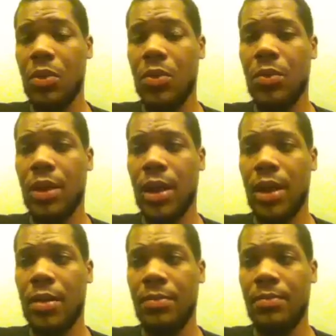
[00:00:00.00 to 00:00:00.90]
do,
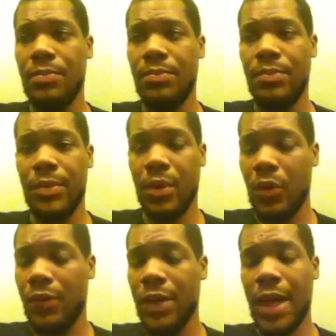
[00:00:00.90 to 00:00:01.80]

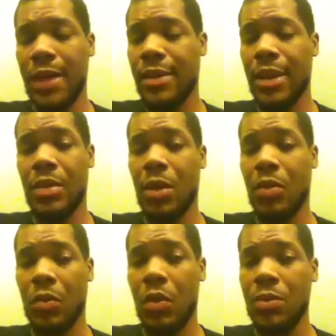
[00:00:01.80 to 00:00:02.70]
or if he has to get him
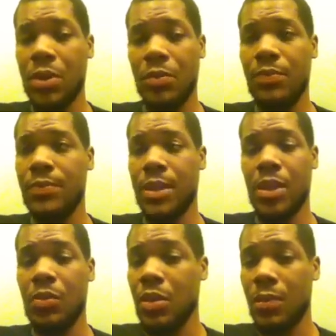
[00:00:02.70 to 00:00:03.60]
on the ropes,
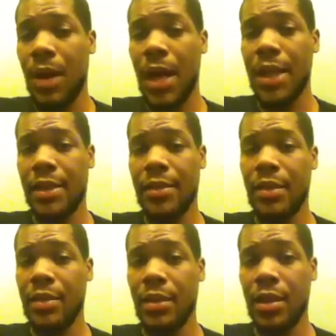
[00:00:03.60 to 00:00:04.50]
just go to the body
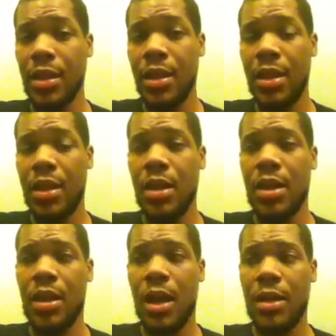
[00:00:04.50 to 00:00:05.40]
consistently.
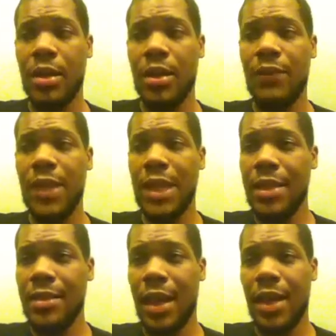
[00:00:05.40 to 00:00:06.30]
I think
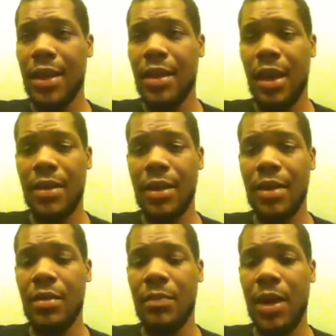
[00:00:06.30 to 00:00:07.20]

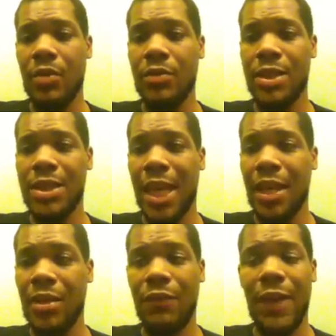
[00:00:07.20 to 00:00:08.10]
it's a matter of just
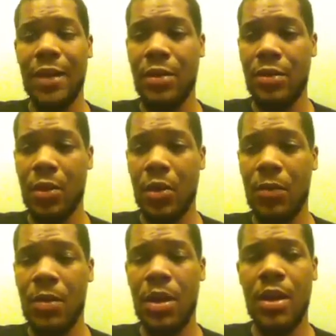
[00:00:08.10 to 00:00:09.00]
taking the fight to Sturm.
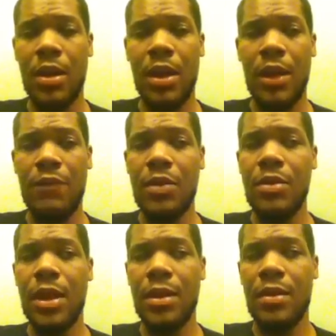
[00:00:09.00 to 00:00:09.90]
If you
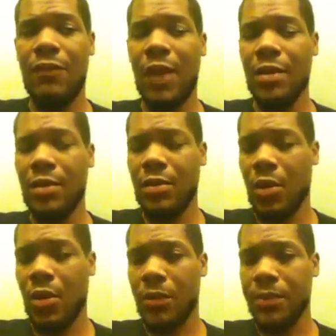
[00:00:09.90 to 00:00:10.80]
could take the fight to
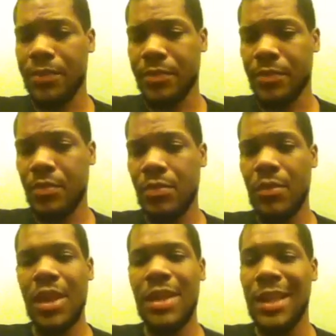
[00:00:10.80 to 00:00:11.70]
Sturm,
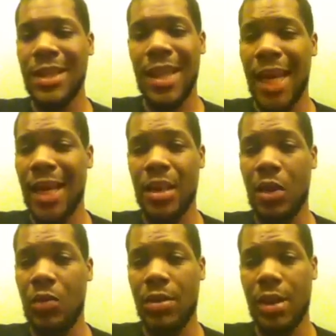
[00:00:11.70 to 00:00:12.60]
let the hands
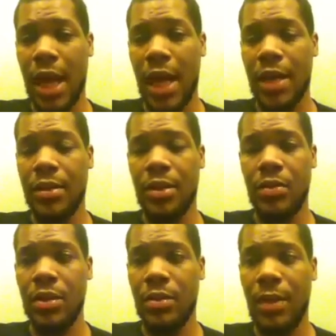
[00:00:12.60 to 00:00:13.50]
go inside,
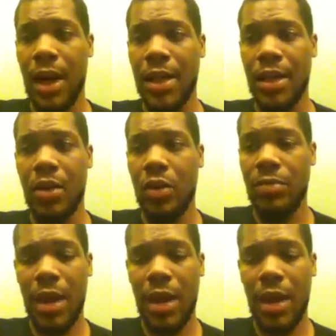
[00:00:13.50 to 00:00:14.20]
go to the body, go up